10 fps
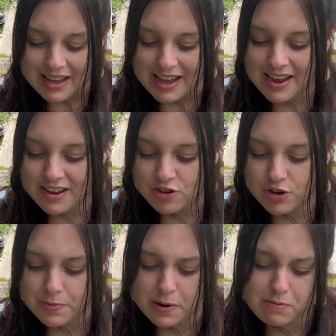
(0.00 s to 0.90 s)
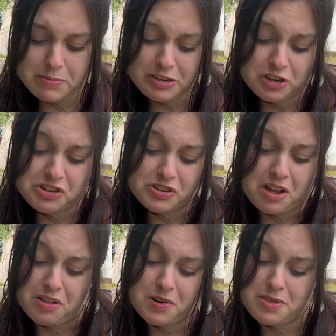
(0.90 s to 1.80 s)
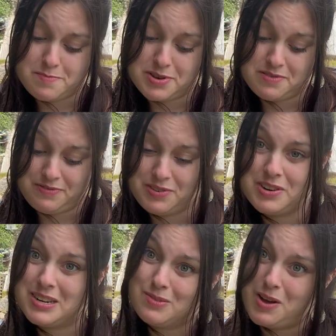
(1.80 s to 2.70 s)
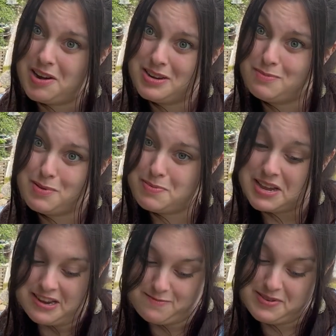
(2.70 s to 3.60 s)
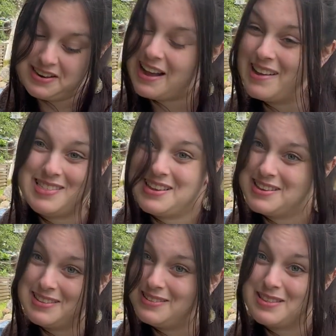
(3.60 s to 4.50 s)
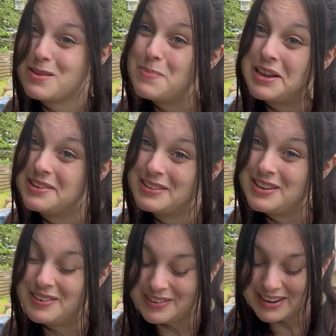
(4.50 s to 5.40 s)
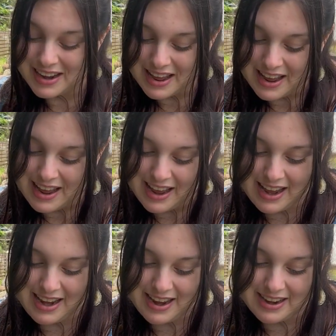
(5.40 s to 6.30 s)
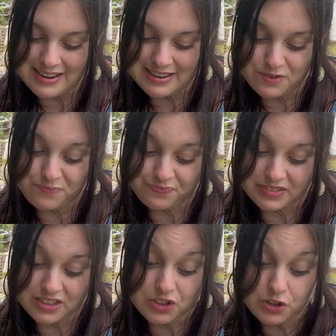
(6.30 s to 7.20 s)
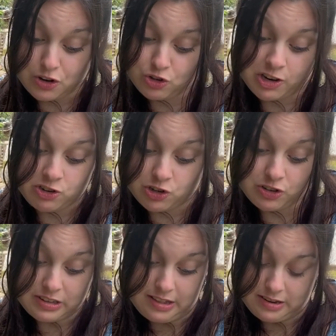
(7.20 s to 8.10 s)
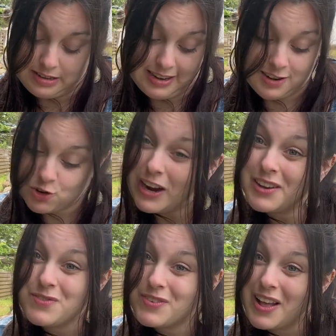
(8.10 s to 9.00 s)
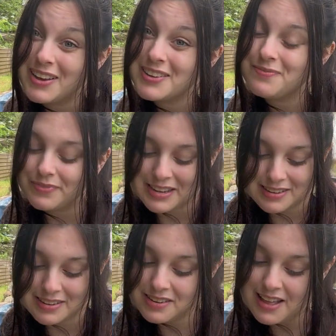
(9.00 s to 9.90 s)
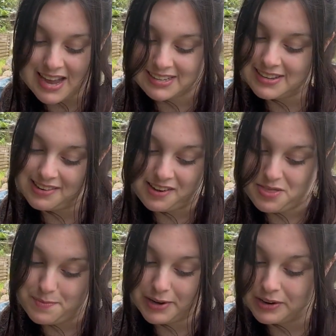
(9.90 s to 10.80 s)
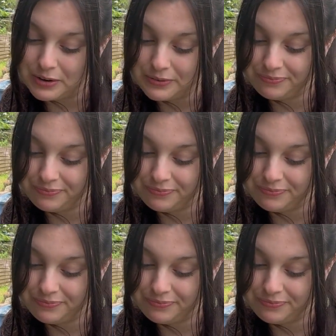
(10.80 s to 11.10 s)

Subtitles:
And you could probably change the color of the bow if you didn't want it to be pink, but I think the pink is cute. And the little treasure is a little tiny dragonfly as a little accent on the bow.